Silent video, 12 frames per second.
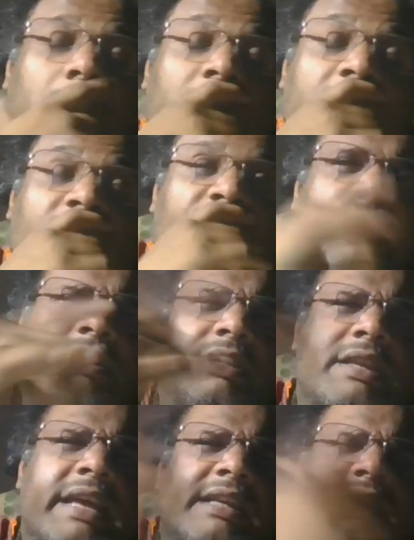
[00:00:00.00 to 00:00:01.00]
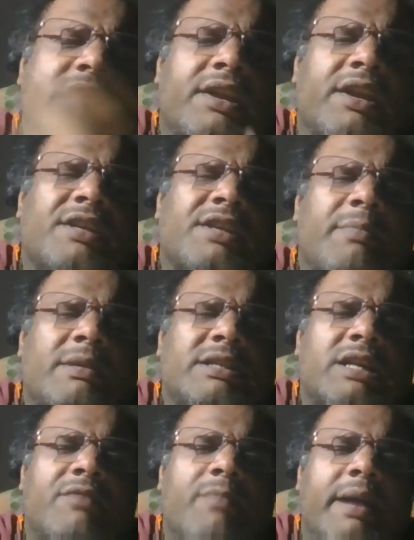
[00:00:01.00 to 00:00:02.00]
if his next generation
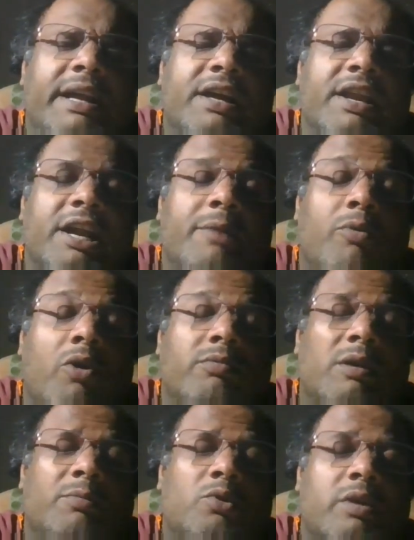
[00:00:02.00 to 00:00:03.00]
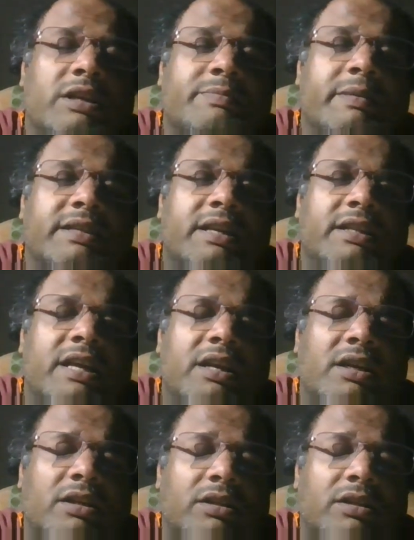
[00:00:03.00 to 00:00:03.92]
basically might create problem to us basically then.